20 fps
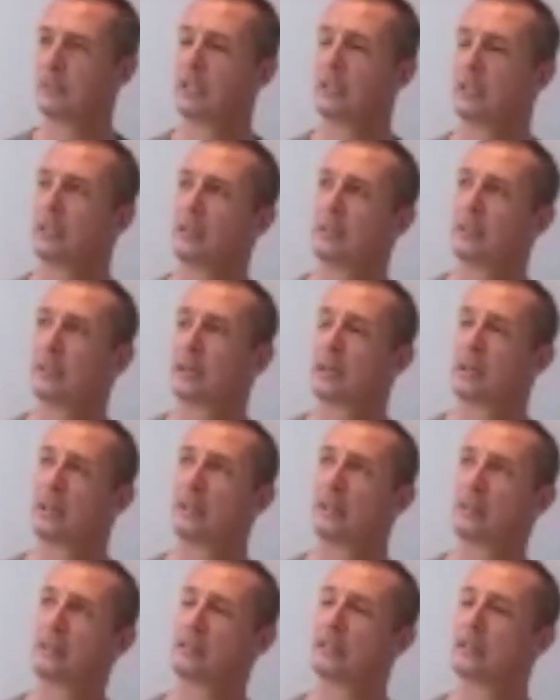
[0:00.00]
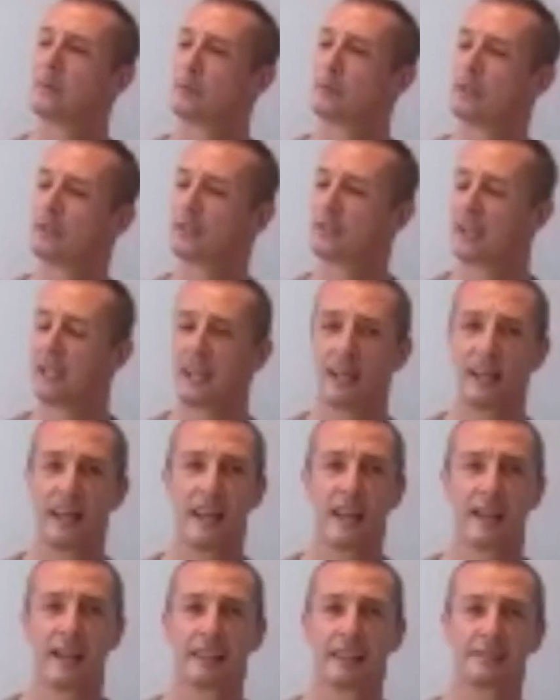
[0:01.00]
Anything else that I'm going to say?
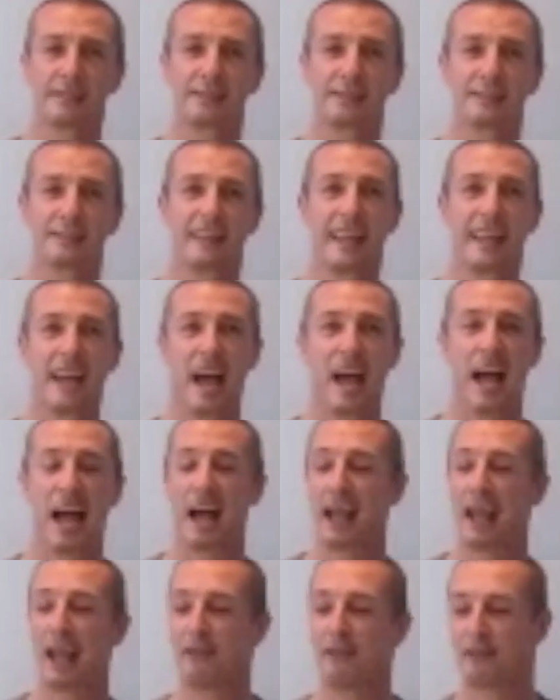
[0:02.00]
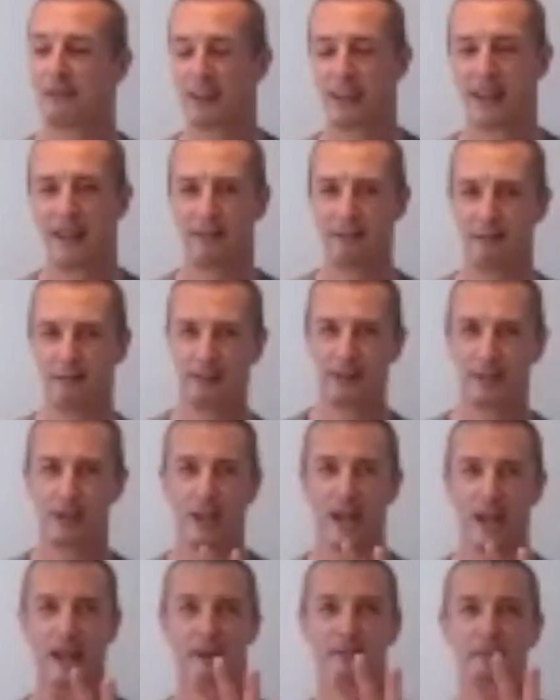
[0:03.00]
It's just I have
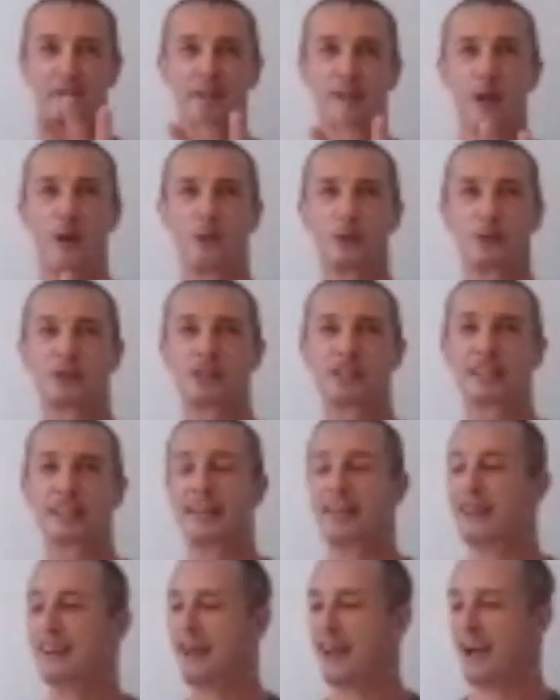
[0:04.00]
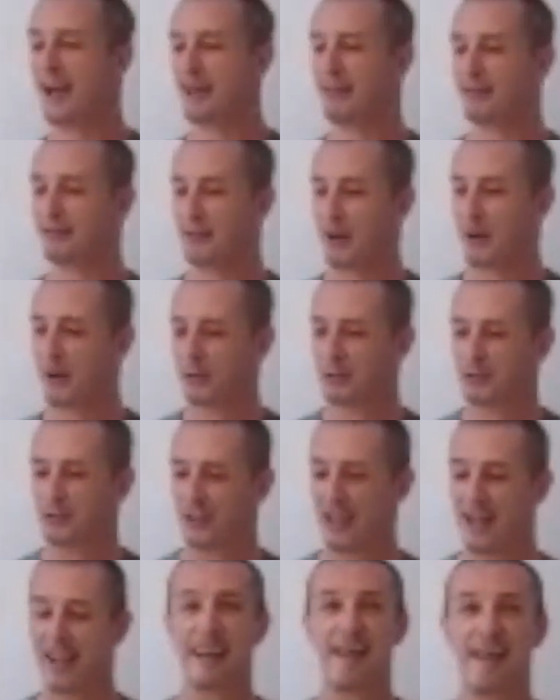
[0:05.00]
notes here, I have notes
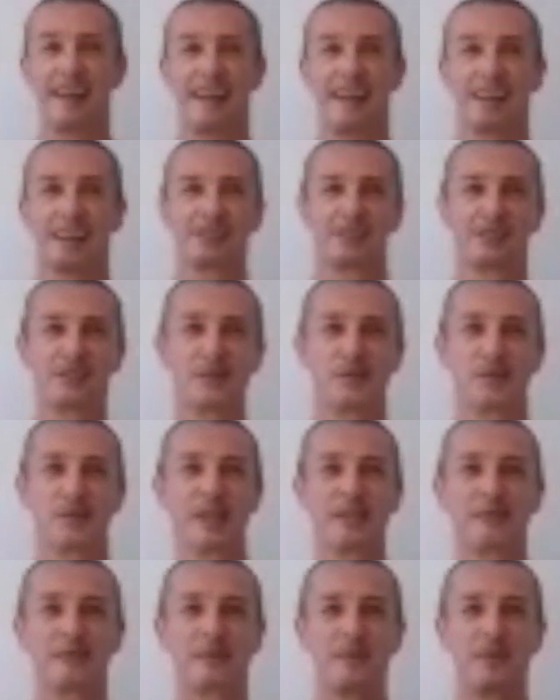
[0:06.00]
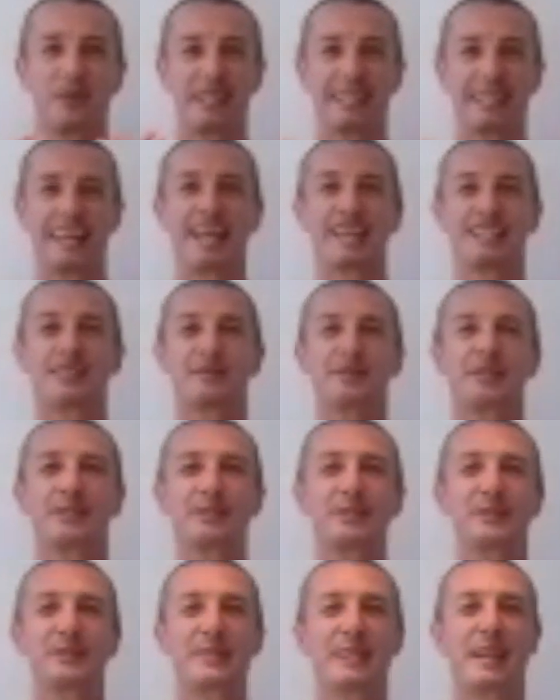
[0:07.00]
there. So if I'm not engaging
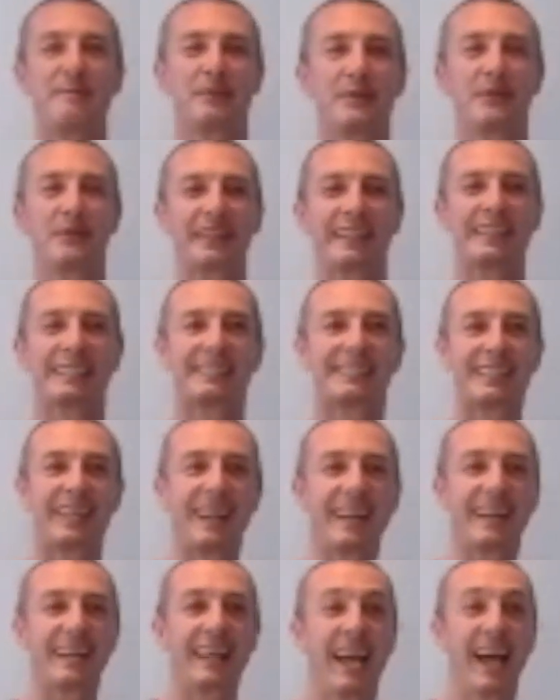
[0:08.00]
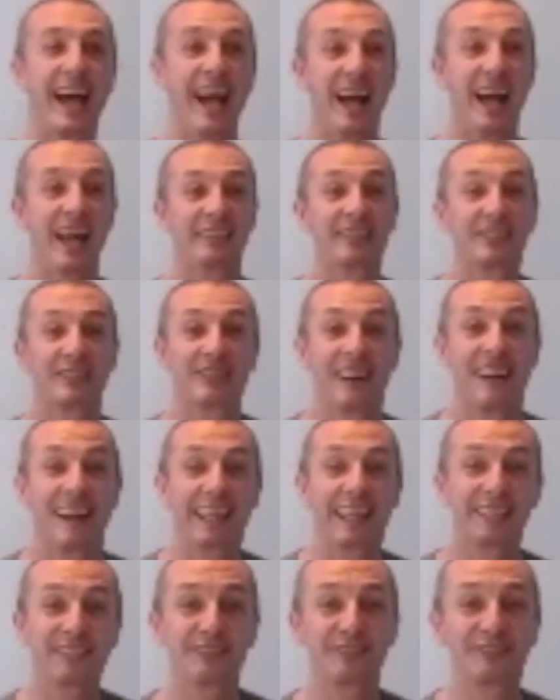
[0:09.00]
with you and I'm looking aside, I'm
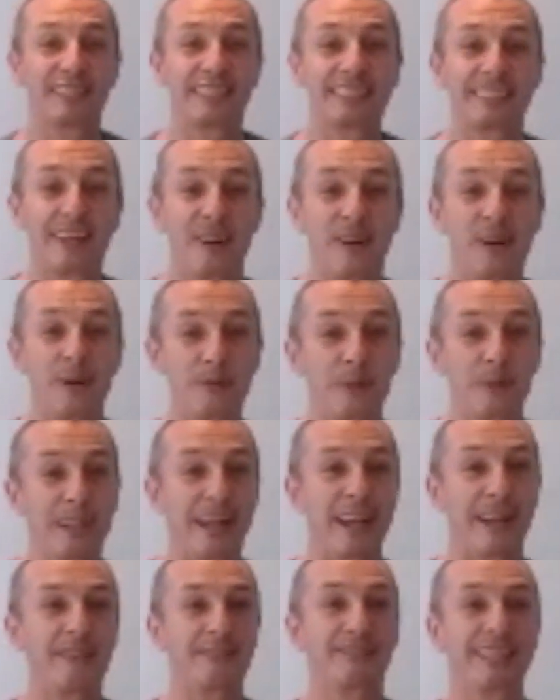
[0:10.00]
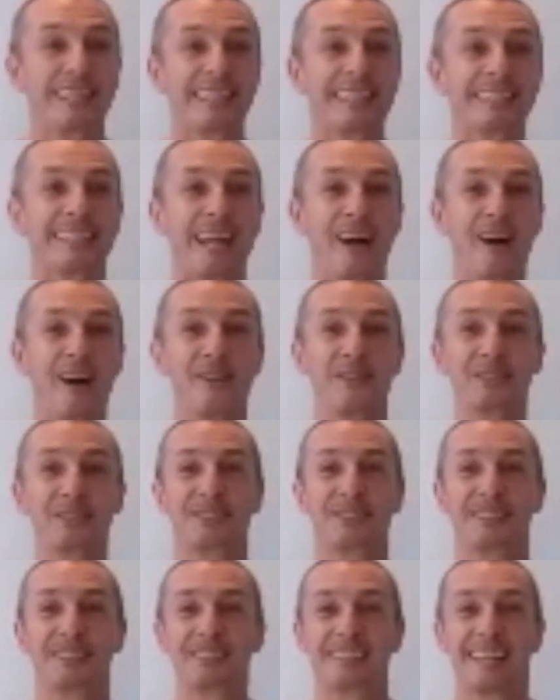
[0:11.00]
trying to figure out what I have written down
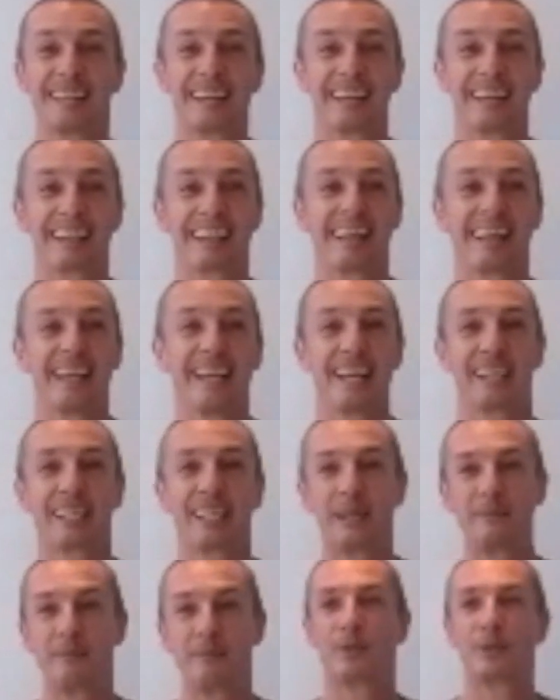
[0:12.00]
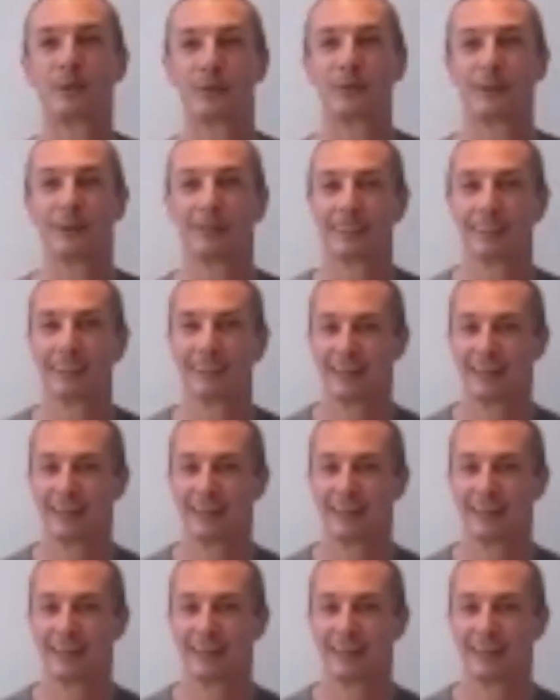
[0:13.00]
to just like keep you